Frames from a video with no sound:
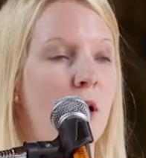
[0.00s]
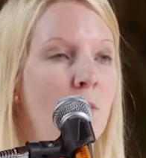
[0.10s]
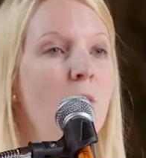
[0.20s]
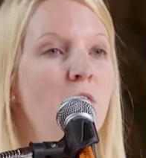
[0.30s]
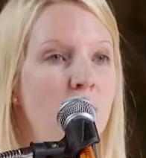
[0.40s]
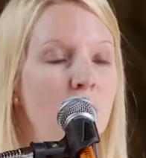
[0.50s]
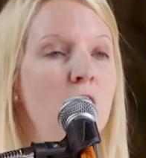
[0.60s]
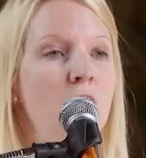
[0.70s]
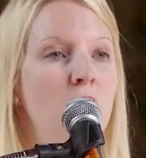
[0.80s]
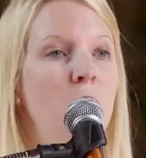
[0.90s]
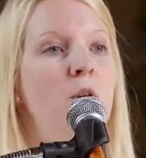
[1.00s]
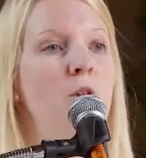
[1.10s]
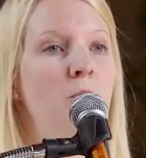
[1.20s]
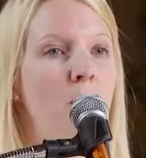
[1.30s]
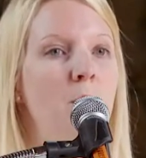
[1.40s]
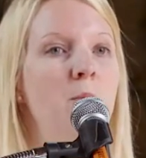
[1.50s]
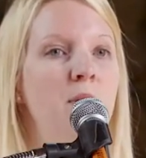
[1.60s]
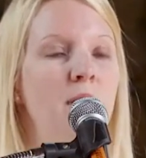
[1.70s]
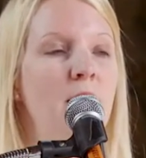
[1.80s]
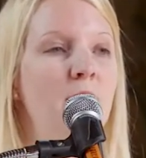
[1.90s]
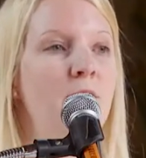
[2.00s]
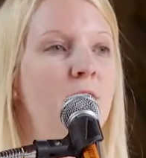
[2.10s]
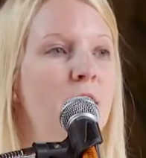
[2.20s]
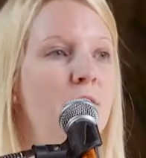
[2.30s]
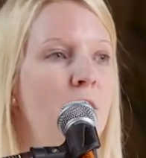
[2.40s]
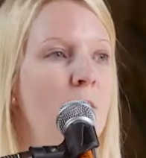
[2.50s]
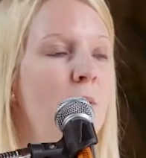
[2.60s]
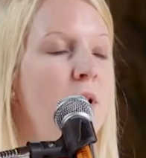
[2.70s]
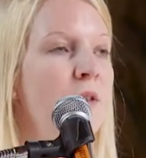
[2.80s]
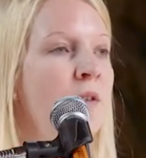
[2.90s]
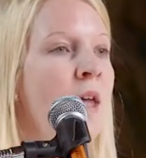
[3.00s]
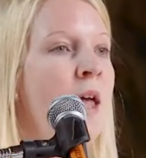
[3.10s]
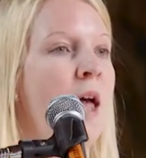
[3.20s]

come up with a solution to one of the problems that they've come up with.